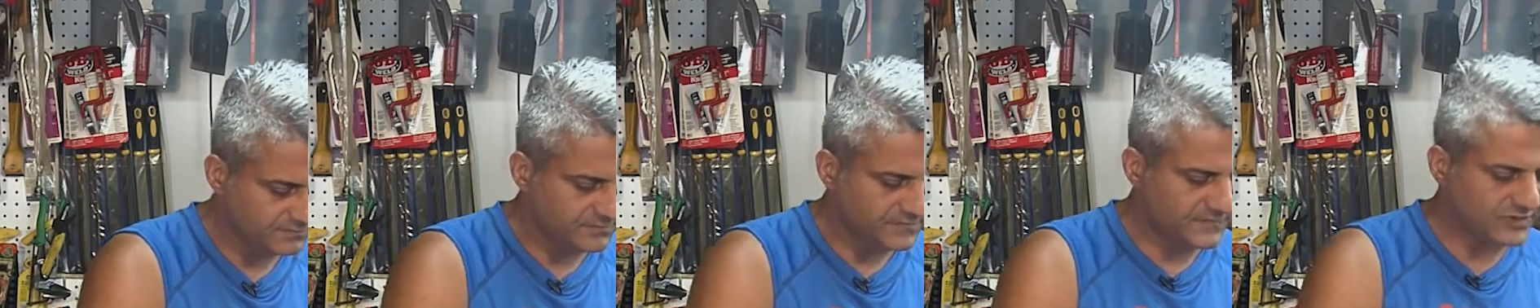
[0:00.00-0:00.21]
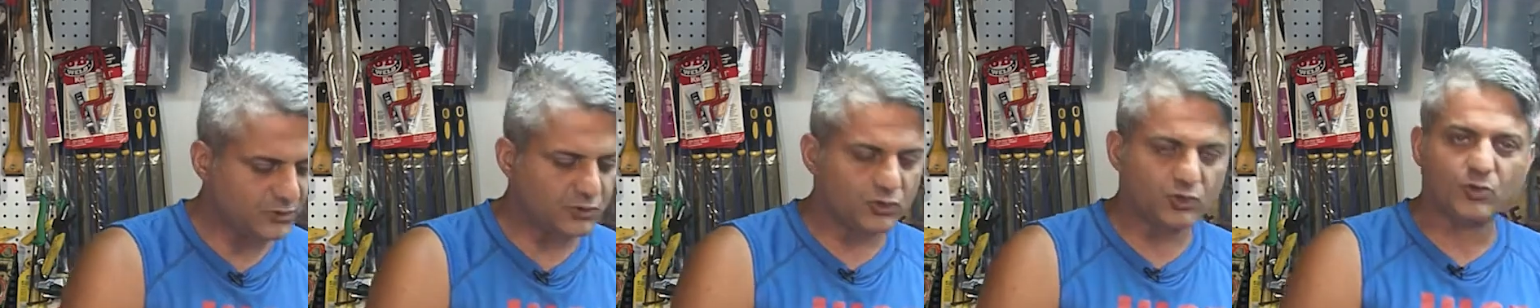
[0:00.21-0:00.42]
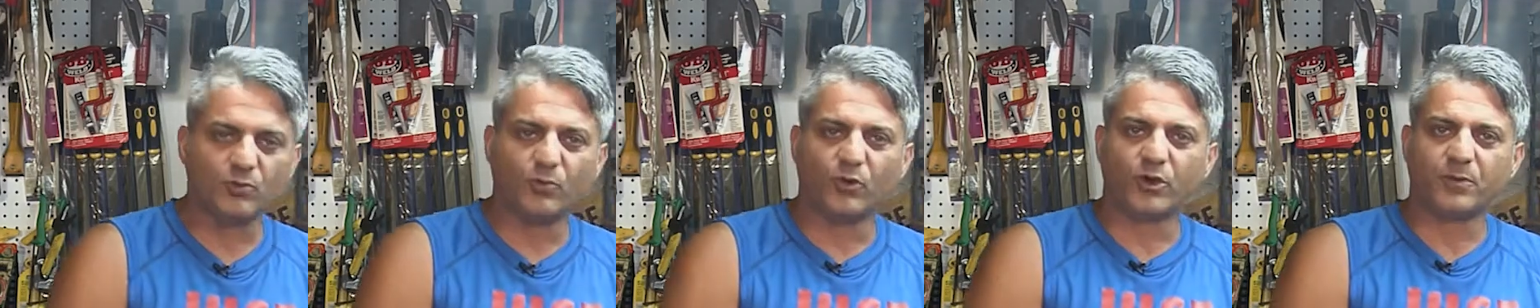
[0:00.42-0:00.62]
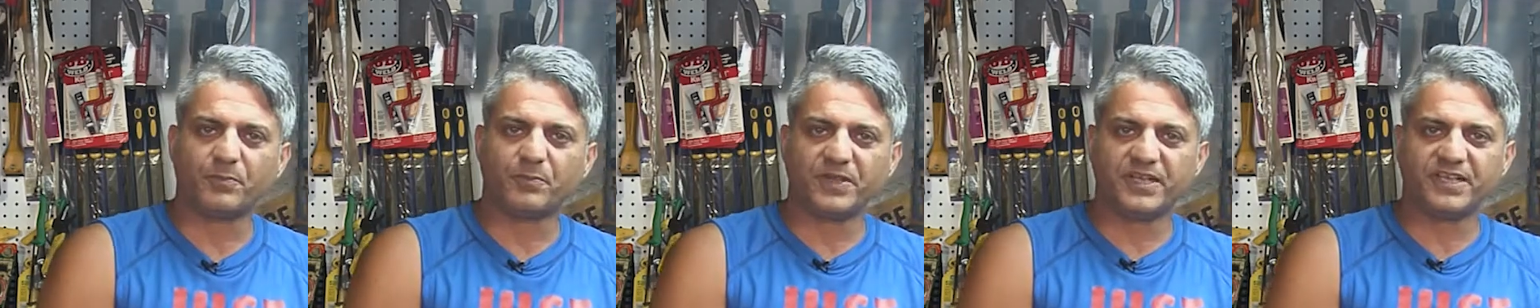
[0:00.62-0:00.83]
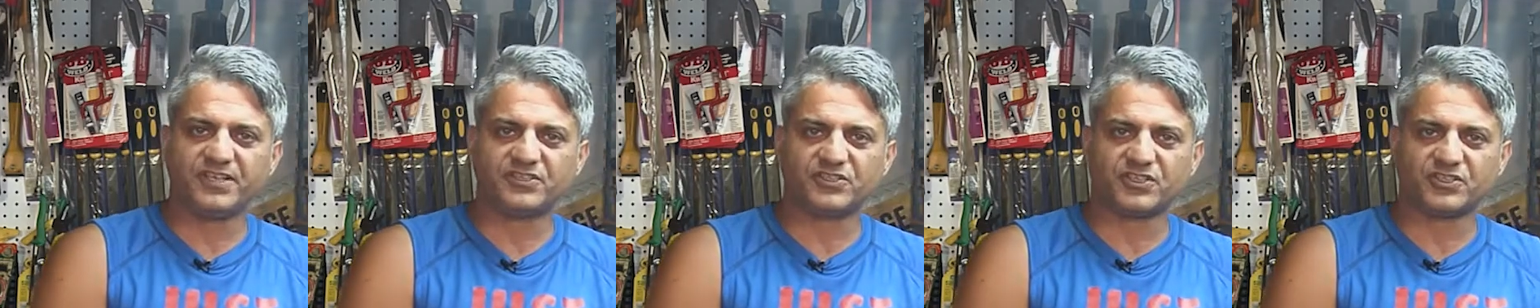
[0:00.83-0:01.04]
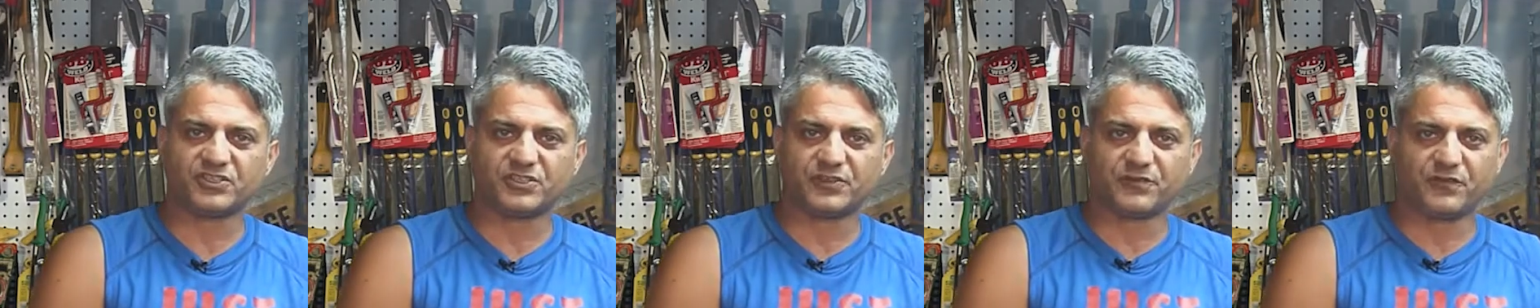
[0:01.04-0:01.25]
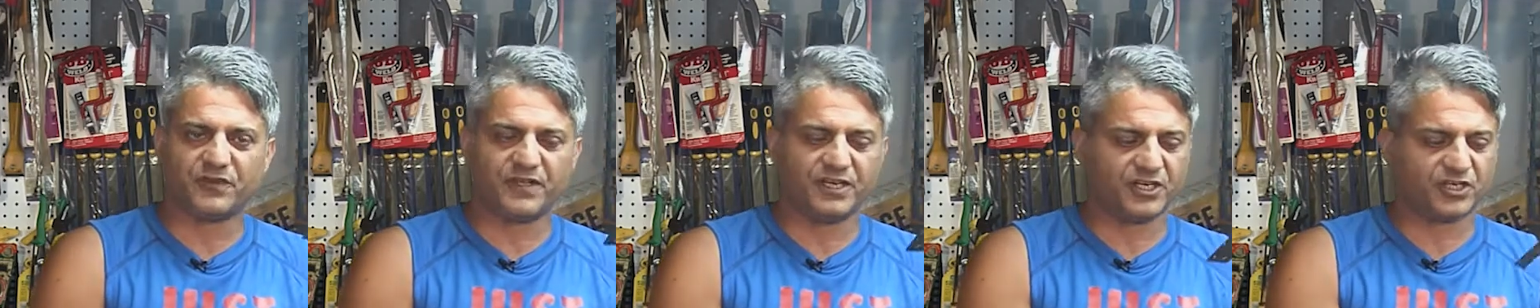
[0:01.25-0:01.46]
And 2 more pieces
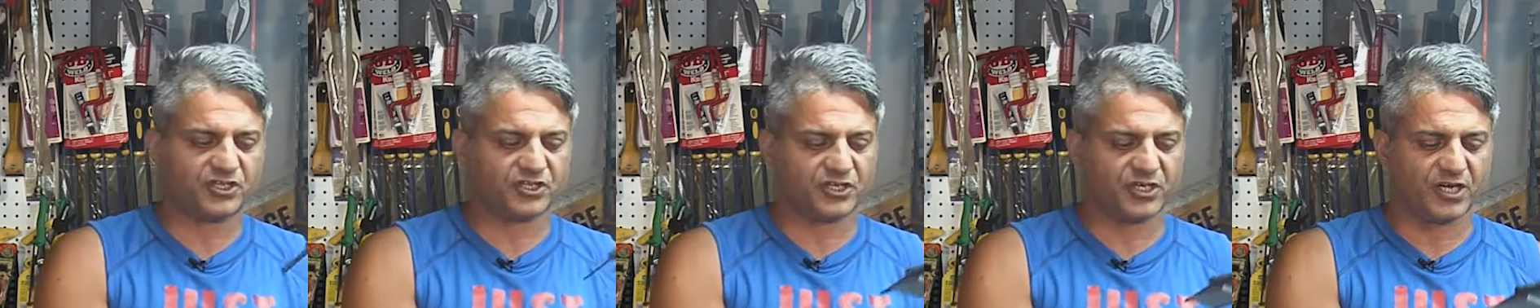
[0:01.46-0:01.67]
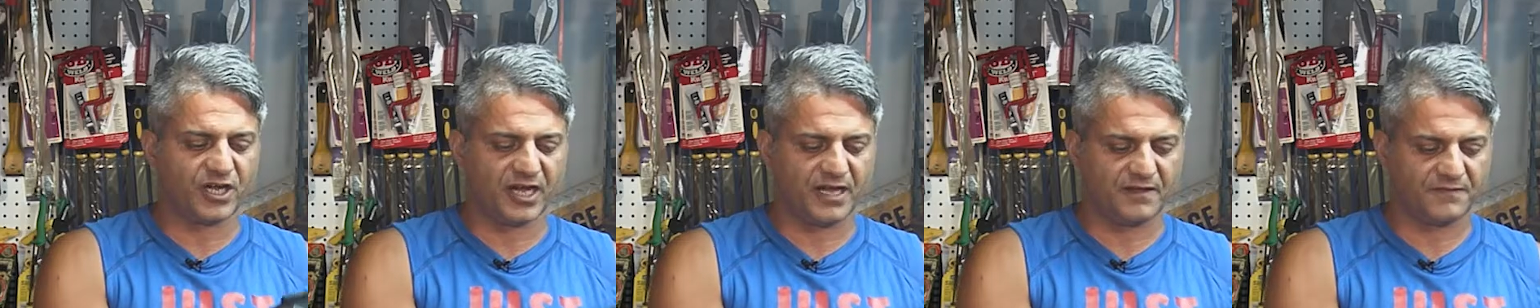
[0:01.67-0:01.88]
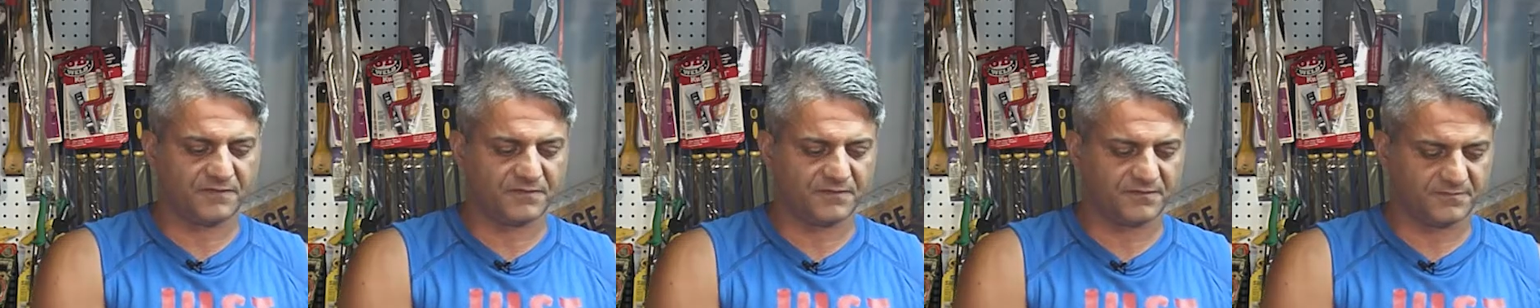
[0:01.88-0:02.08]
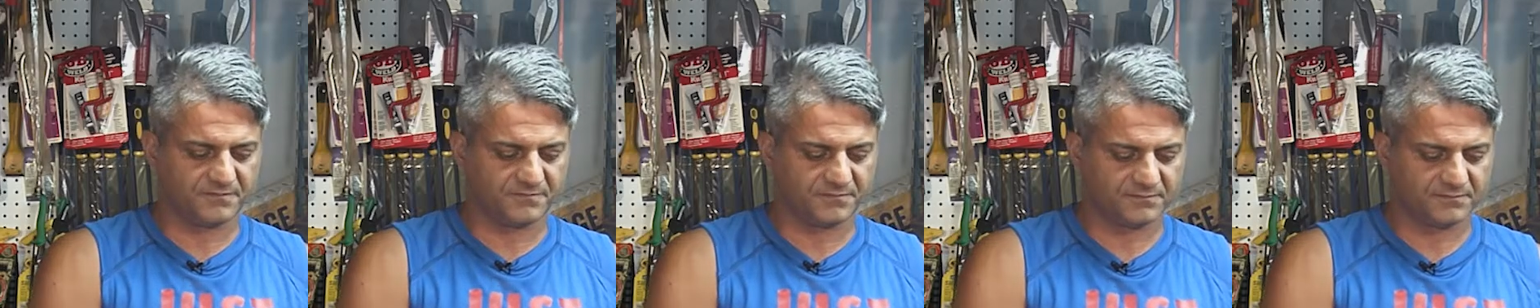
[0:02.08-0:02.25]
to finish it off.